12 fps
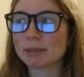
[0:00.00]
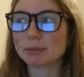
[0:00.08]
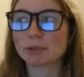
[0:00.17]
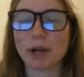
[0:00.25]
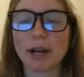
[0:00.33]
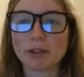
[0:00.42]

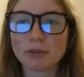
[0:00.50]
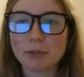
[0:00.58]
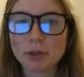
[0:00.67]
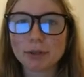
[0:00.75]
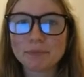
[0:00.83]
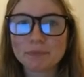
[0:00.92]
subtract
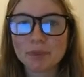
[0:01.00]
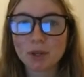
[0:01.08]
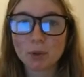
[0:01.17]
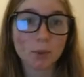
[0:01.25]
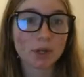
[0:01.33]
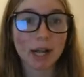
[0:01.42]
4,
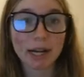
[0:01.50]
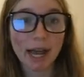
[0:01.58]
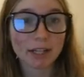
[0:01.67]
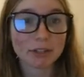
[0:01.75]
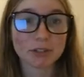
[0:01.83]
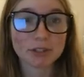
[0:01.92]
we're not
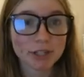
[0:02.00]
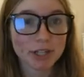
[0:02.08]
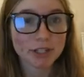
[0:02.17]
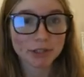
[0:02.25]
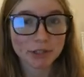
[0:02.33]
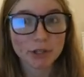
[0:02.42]
actually
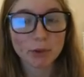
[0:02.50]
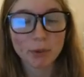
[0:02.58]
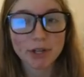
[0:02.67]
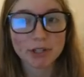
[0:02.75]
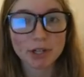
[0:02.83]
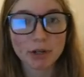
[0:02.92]
changing the
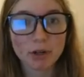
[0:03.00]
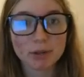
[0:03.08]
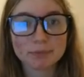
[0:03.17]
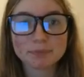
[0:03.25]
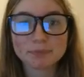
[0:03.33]
equation at all.